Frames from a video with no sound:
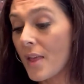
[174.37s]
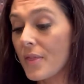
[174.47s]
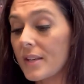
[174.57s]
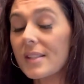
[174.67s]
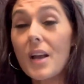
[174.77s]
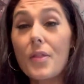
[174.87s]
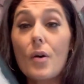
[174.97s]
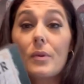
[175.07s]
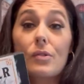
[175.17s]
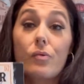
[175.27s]
This I thought
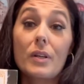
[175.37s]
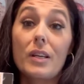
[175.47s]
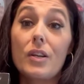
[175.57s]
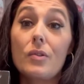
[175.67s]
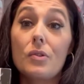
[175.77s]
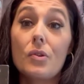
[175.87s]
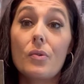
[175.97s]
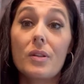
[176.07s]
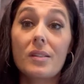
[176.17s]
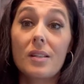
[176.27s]
was really cute too.
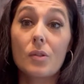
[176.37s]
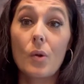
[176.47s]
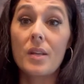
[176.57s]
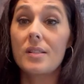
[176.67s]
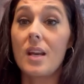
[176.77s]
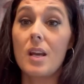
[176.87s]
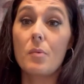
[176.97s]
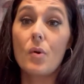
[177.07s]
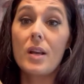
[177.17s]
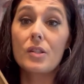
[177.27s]
This sits on the
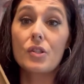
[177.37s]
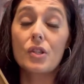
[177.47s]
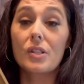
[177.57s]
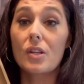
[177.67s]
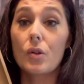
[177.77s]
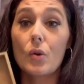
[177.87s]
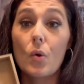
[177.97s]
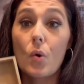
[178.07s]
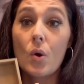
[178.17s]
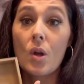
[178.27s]
table. It's just a little,
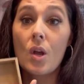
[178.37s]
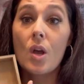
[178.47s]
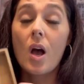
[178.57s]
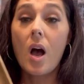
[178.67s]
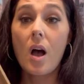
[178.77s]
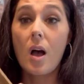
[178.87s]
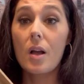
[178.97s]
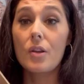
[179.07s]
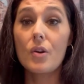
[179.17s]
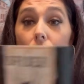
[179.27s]

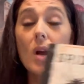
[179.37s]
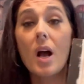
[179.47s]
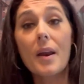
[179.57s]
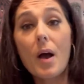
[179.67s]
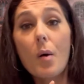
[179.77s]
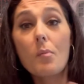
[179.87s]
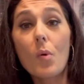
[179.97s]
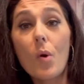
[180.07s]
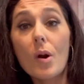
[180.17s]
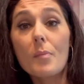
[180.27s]
you know, cutout
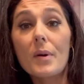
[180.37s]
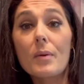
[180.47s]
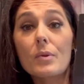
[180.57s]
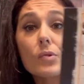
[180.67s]
board, but it was